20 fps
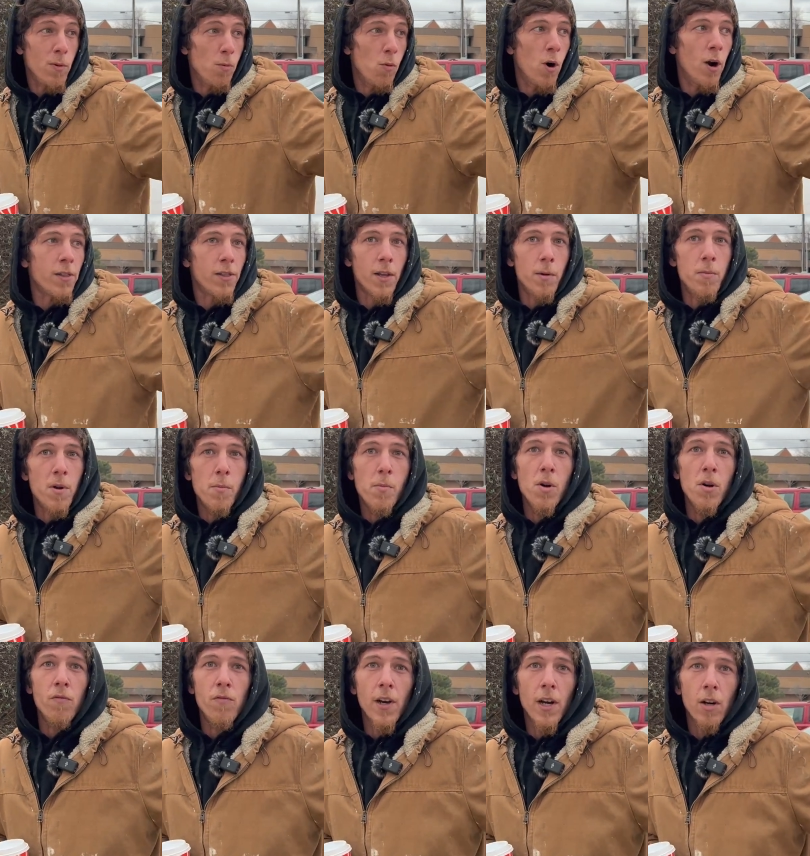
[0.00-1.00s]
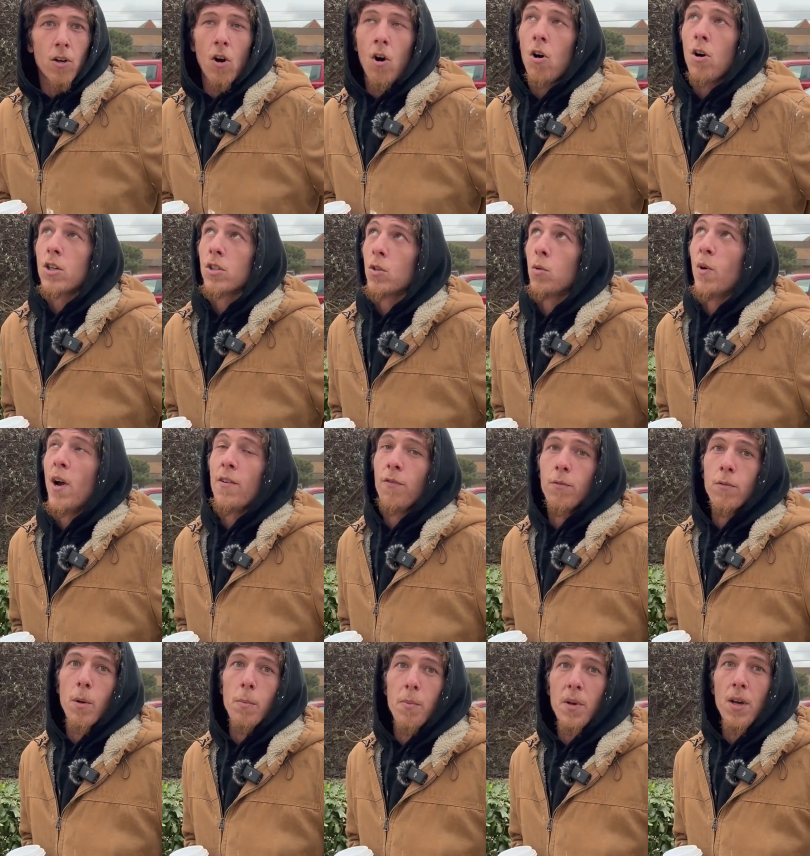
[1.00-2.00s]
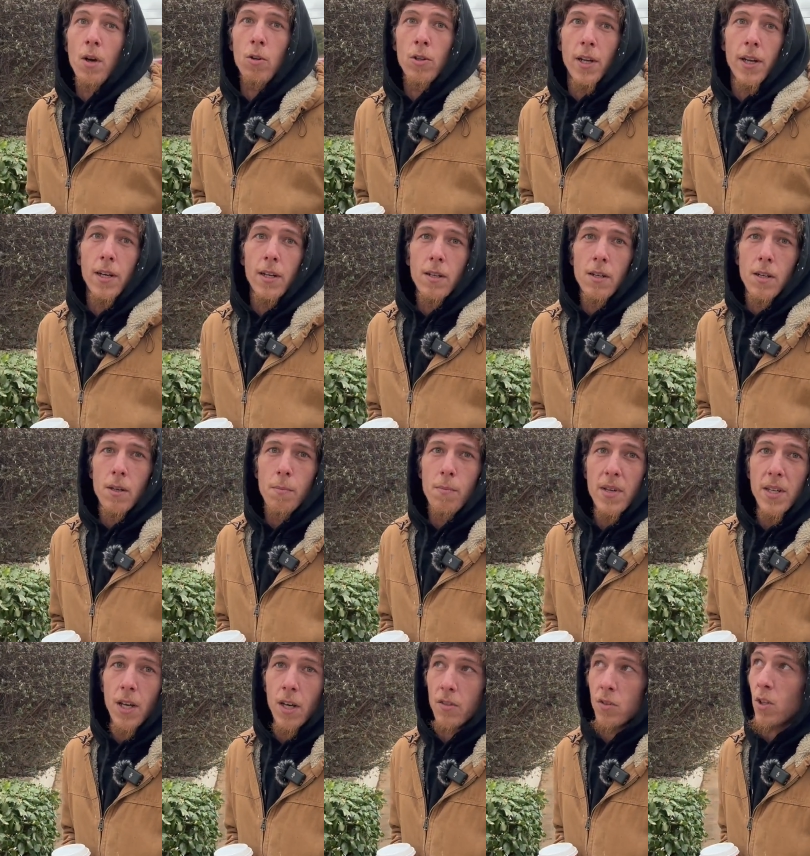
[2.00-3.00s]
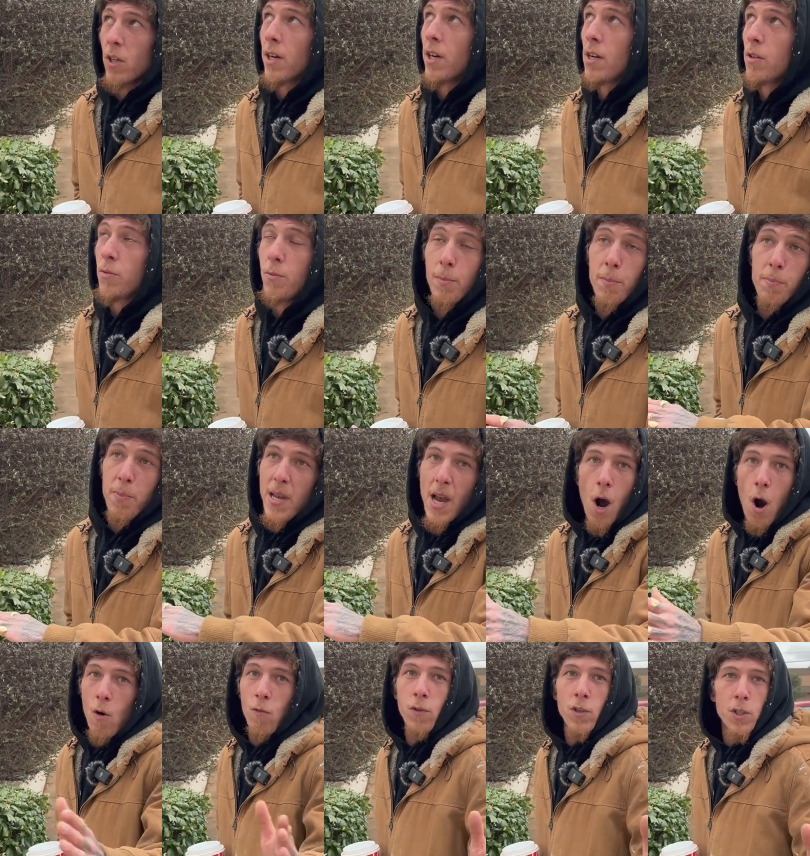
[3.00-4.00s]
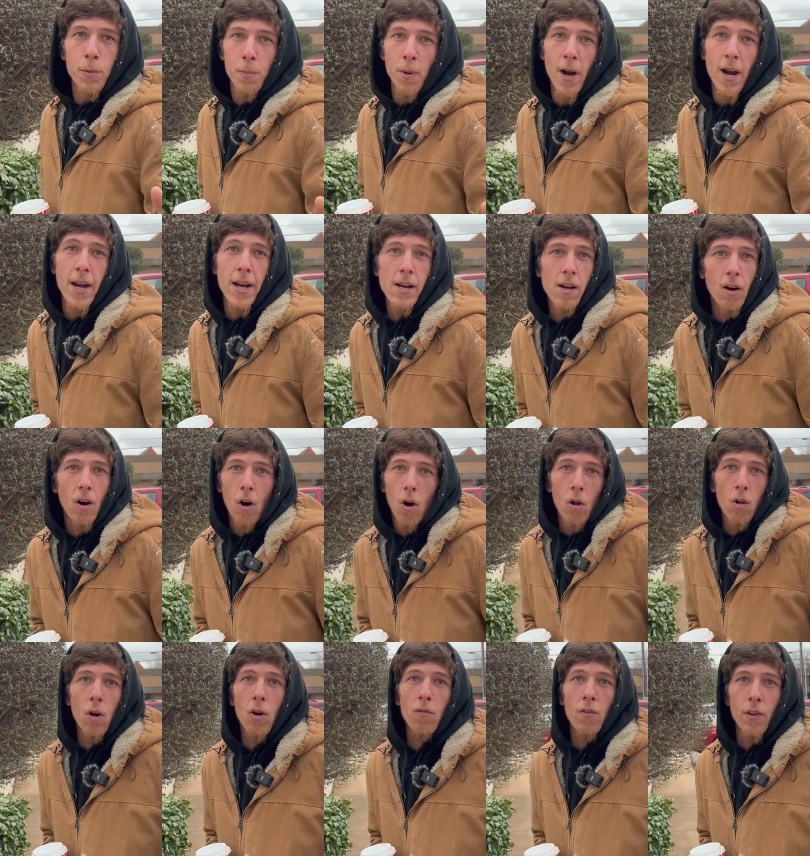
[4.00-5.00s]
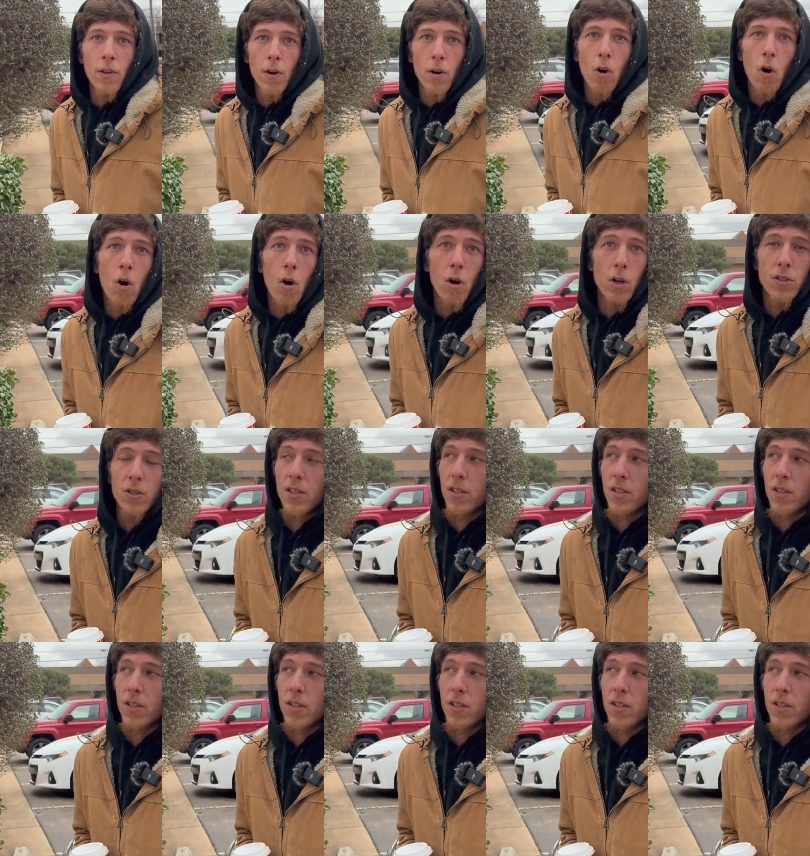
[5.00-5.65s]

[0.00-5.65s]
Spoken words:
we want them to move their cars away from the building because they're going to be overspray all over their cars,